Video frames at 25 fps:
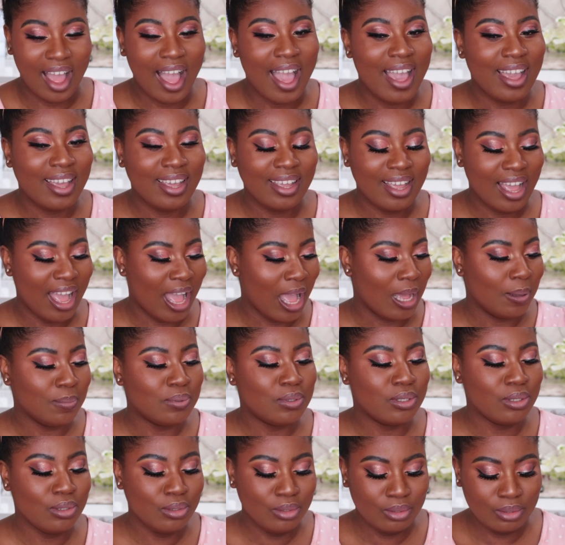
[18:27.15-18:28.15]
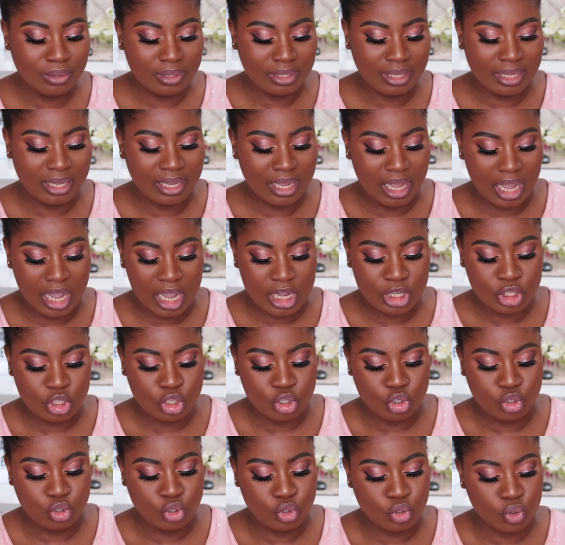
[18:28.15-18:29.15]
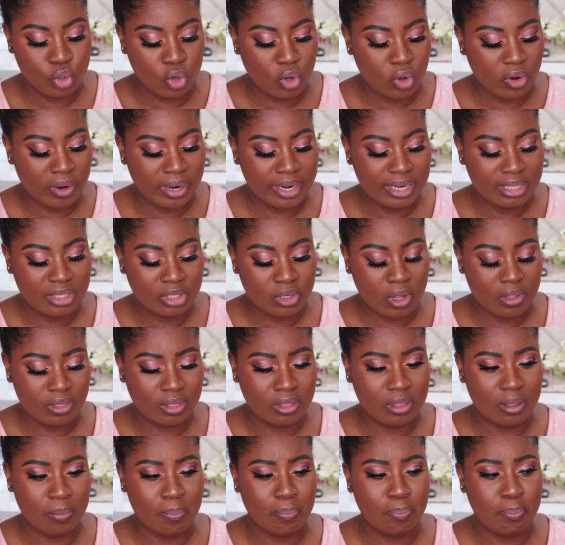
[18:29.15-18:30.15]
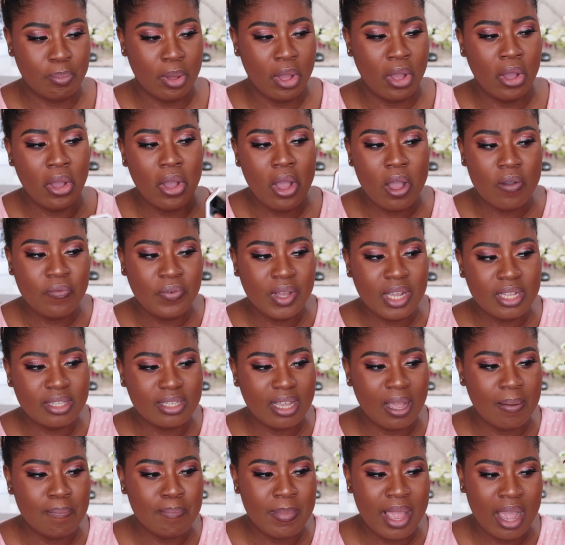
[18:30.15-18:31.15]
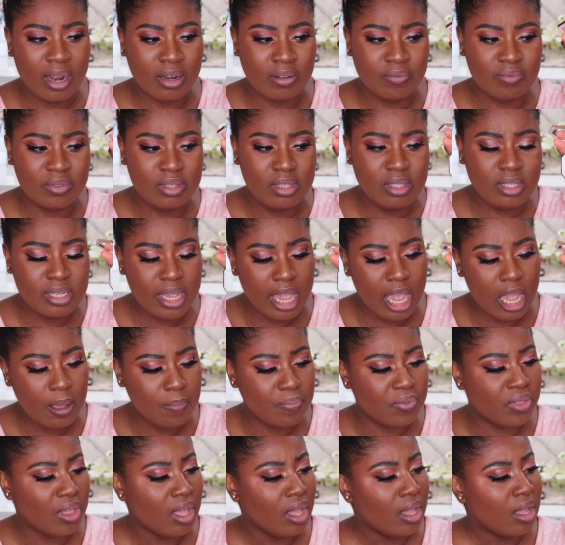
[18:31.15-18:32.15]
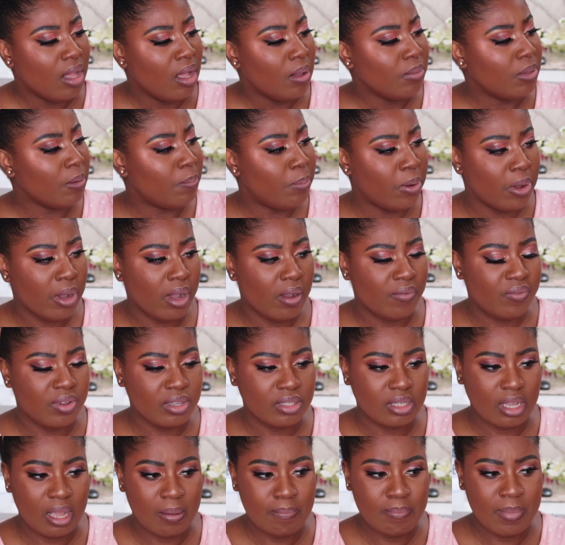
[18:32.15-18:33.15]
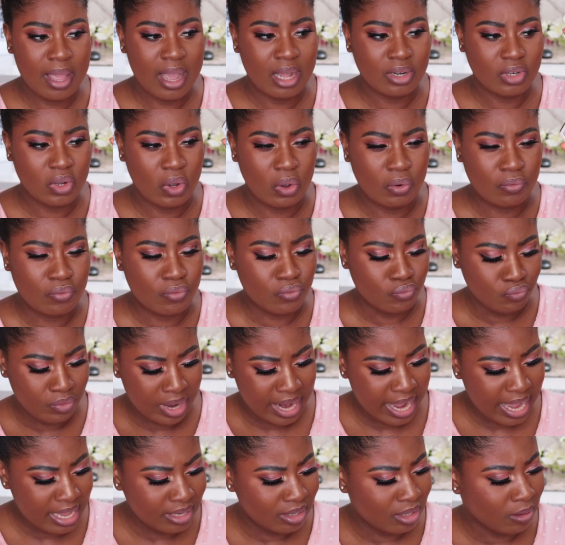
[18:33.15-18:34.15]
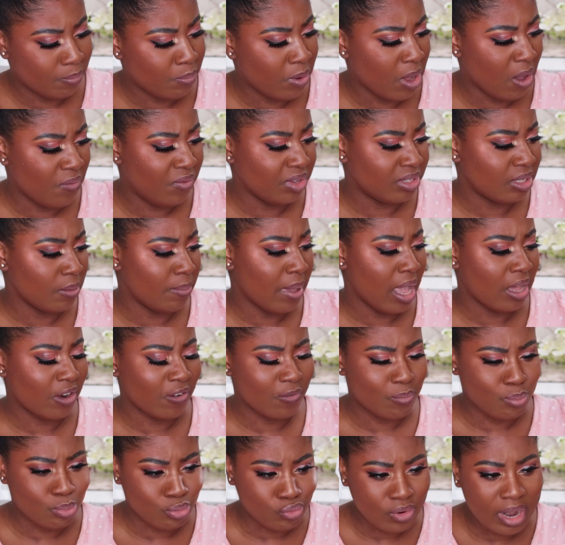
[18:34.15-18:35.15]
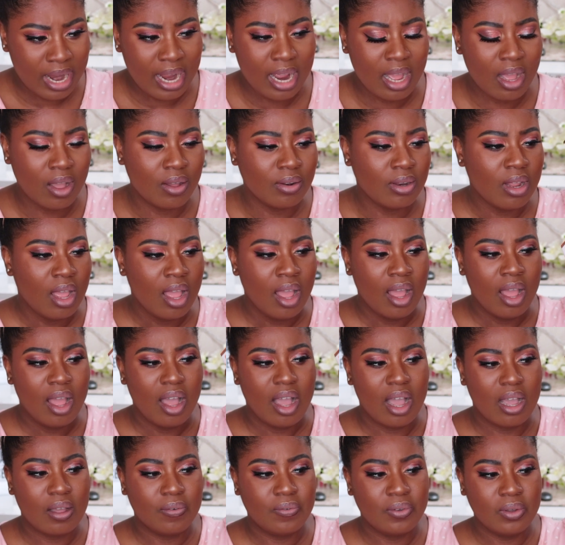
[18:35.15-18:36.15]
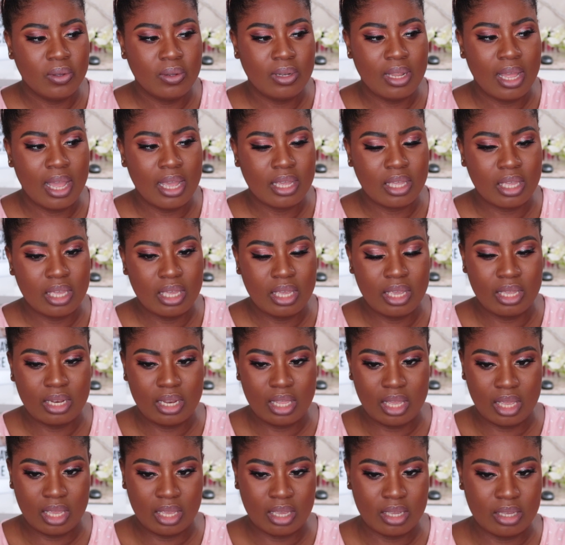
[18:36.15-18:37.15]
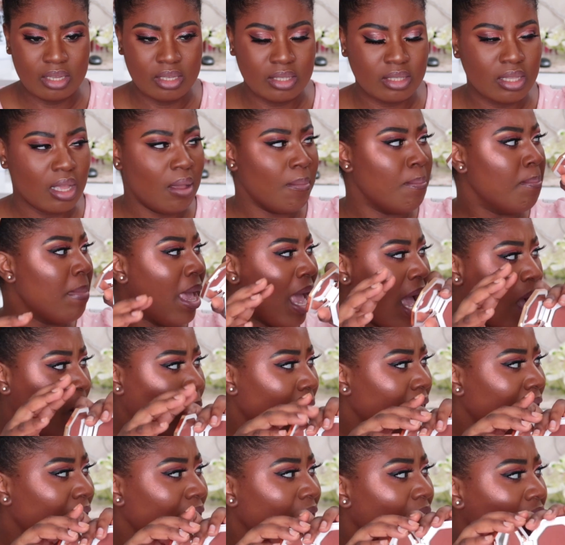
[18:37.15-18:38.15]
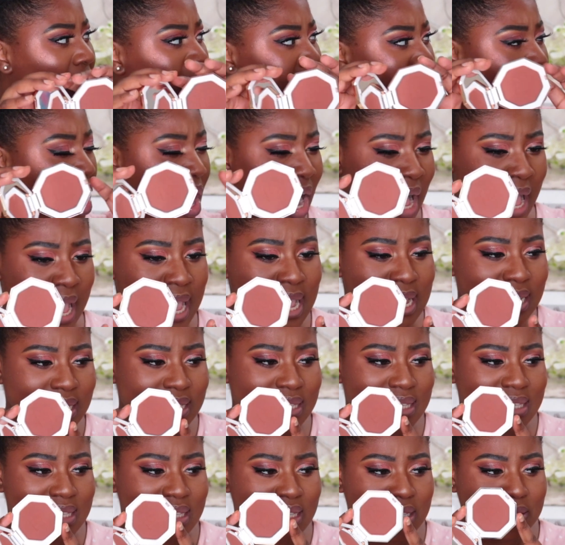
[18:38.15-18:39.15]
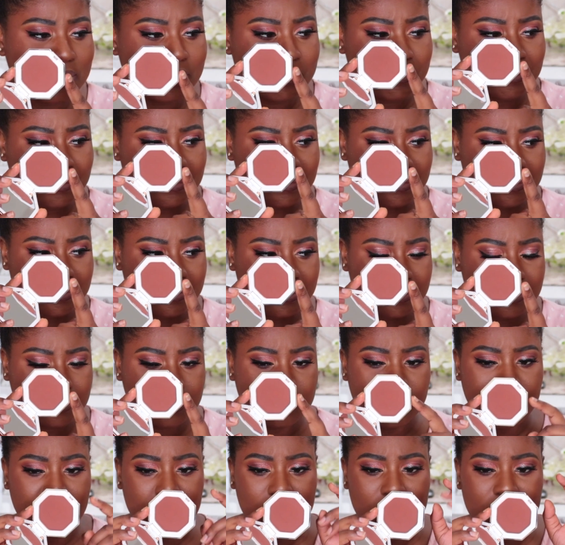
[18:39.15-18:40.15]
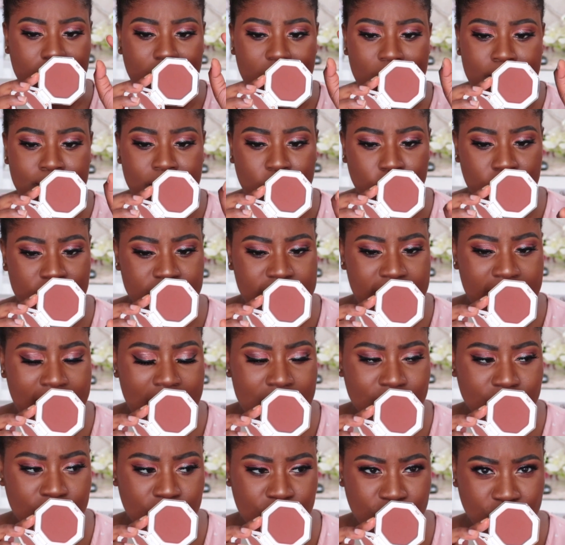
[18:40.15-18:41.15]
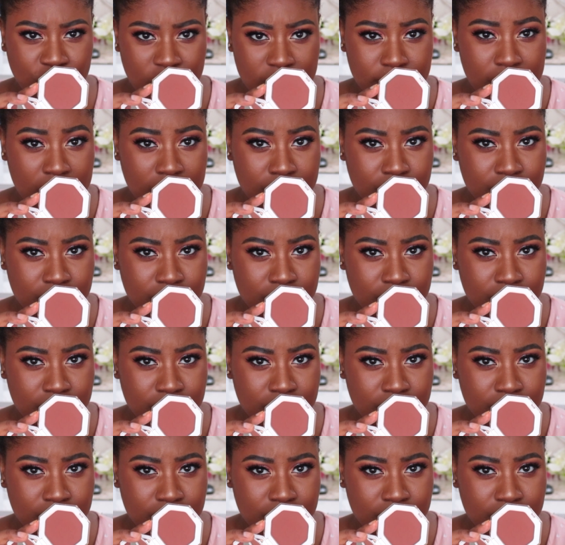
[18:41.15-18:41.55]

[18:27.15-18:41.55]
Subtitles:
I absolutely adore it. It's got the perfect amount of depth, the perfect amount of red, the perfect amount of brown. I feel like it is Maui Nights, but without the shimmer.